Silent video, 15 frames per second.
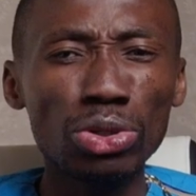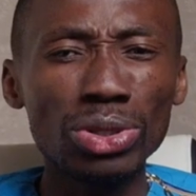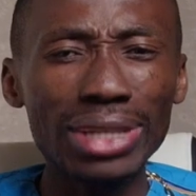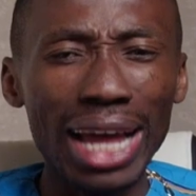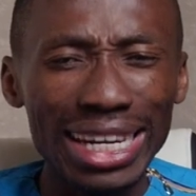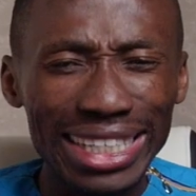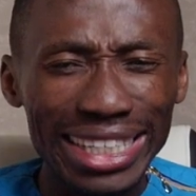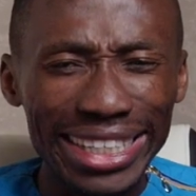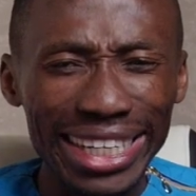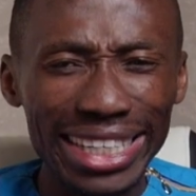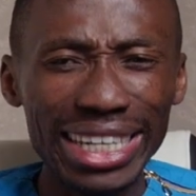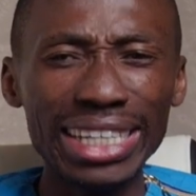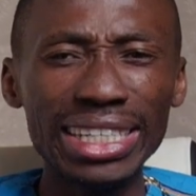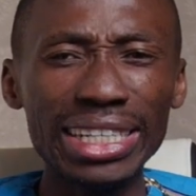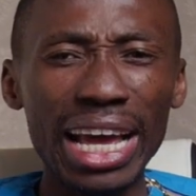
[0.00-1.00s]
to their
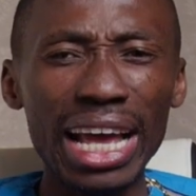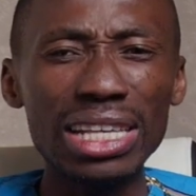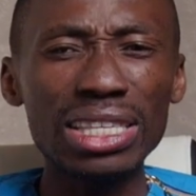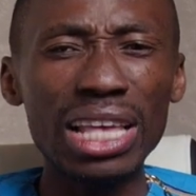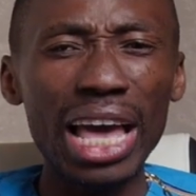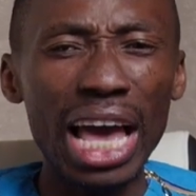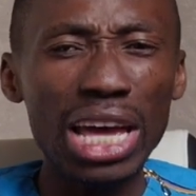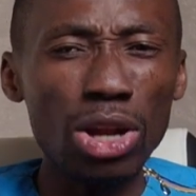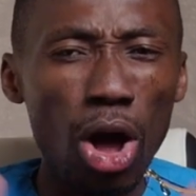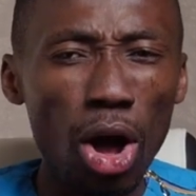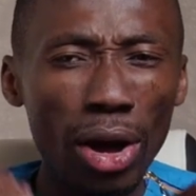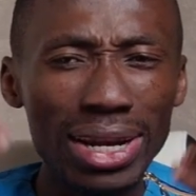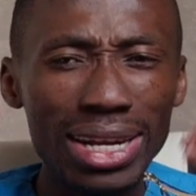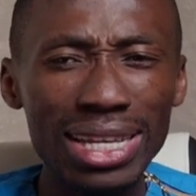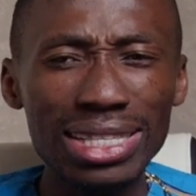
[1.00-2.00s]
diligence and
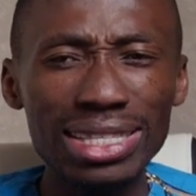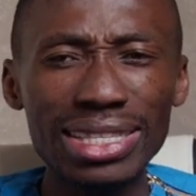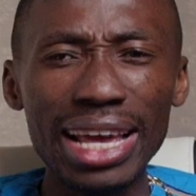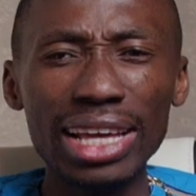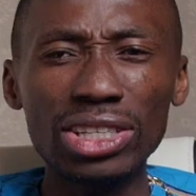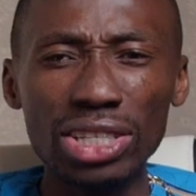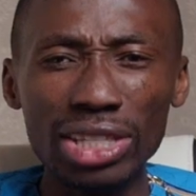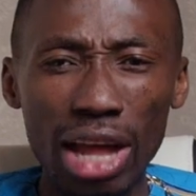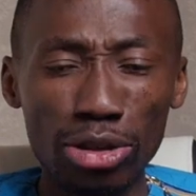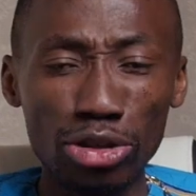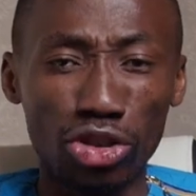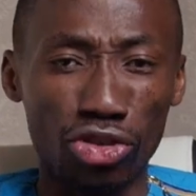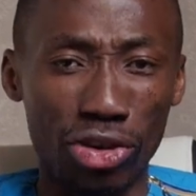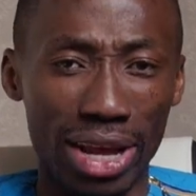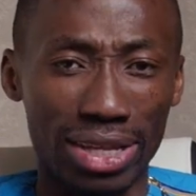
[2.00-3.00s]
organizational
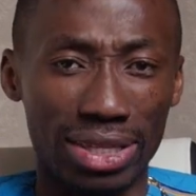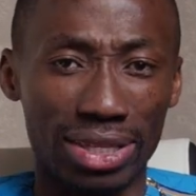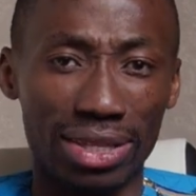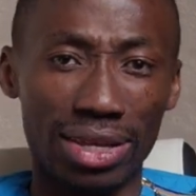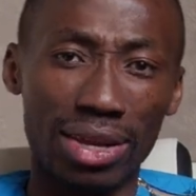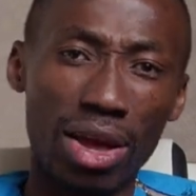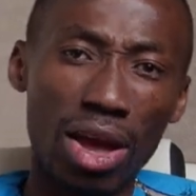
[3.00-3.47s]
traits.